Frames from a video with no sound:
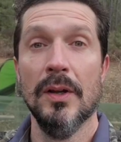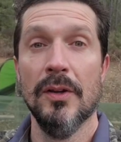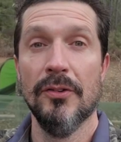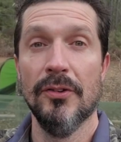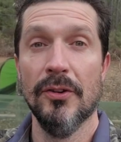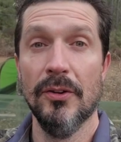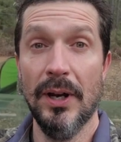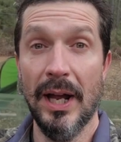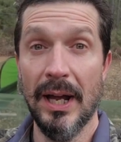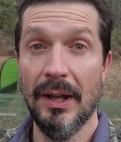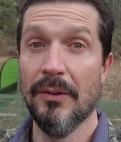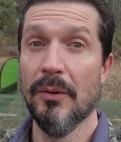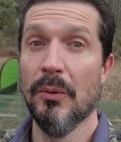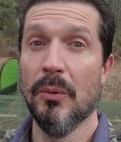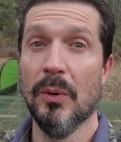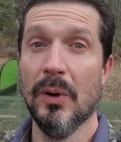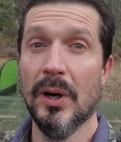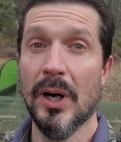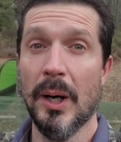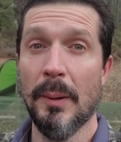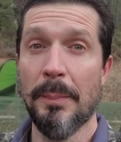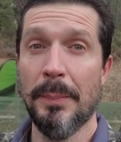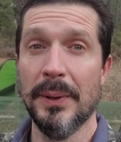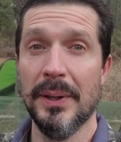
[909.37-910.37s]
So now that
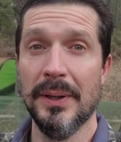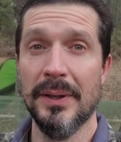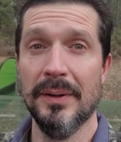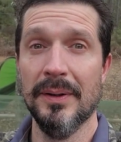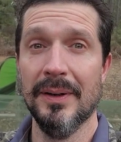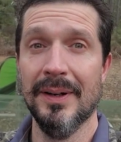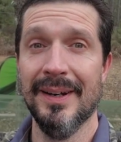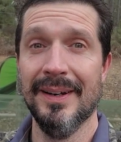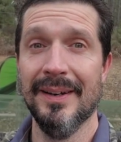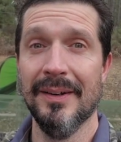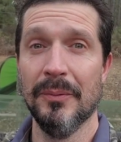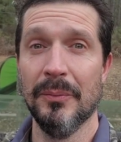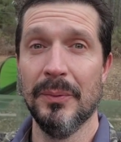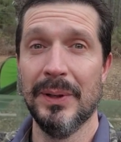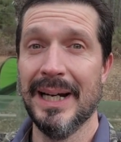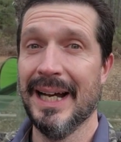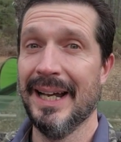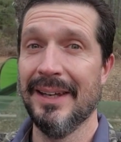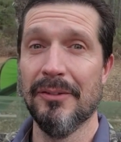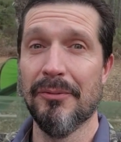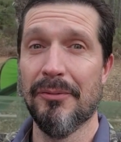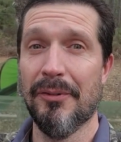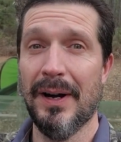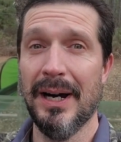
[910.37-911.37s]
we're up and we
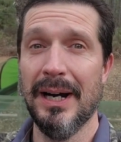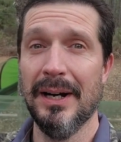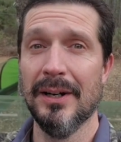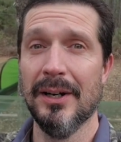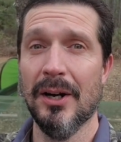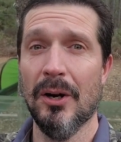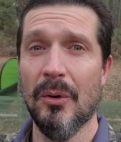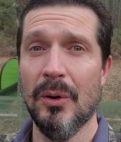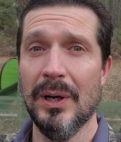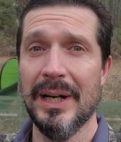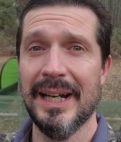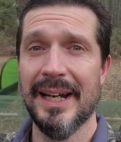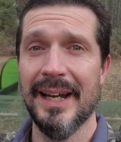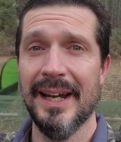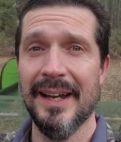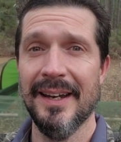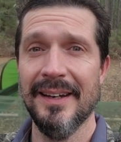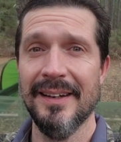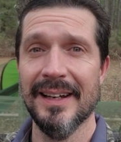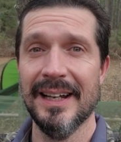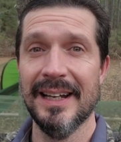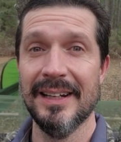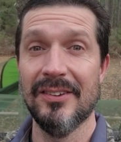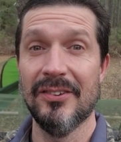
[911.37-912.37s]
got the fire going
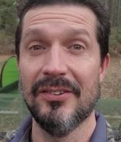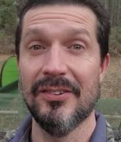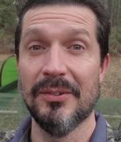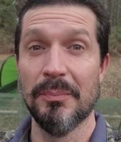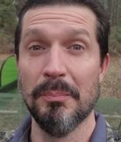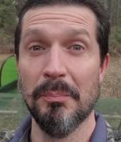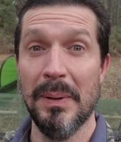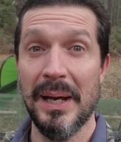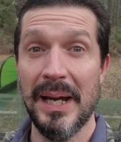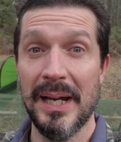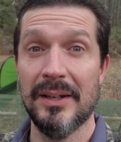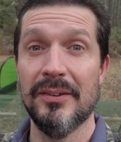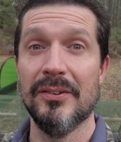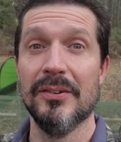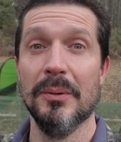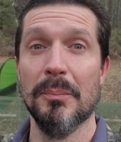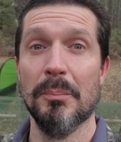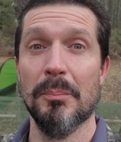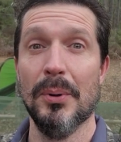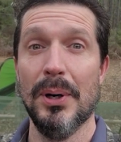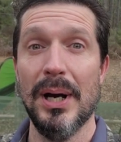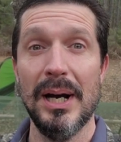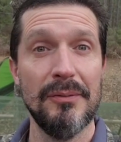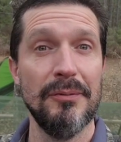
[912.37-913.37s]
again, let's make
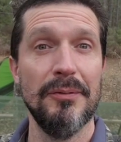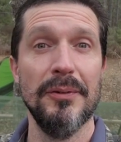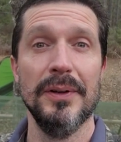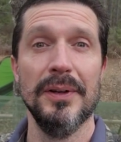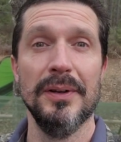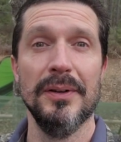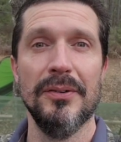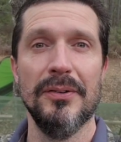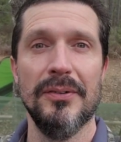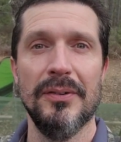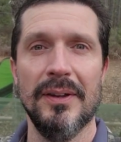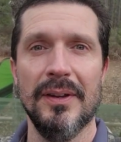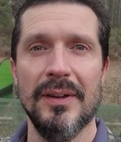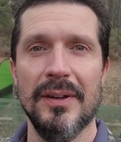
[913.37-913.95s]
some breakfast.